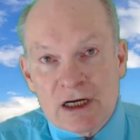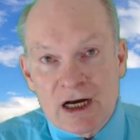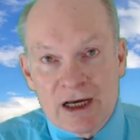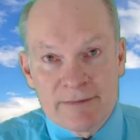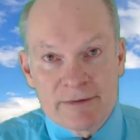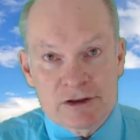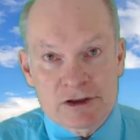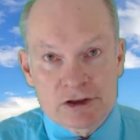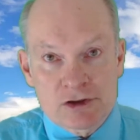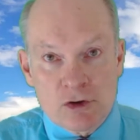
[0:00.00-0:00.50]
I
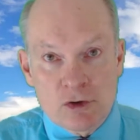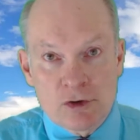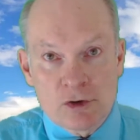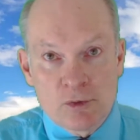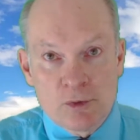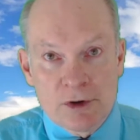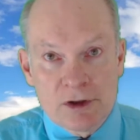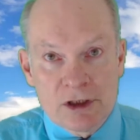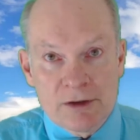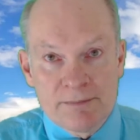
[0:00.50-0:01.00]
am a strong
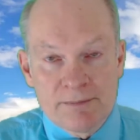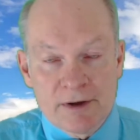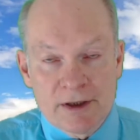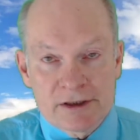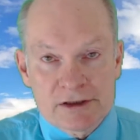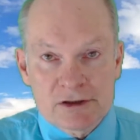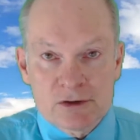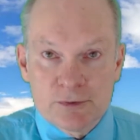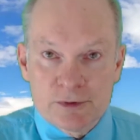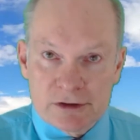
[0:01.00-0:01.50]
and worthy
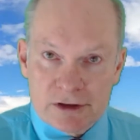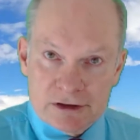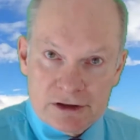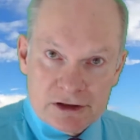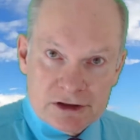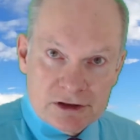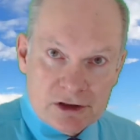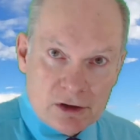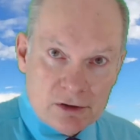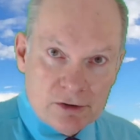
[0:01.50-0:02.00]
person, which I
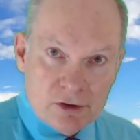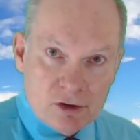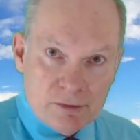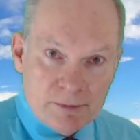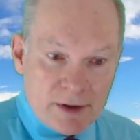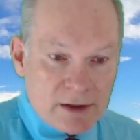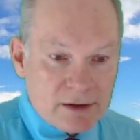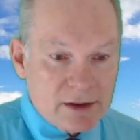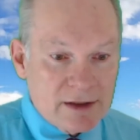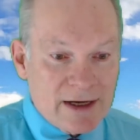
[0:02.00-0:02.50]
just told you
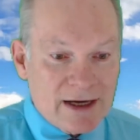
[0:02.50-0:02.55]
about.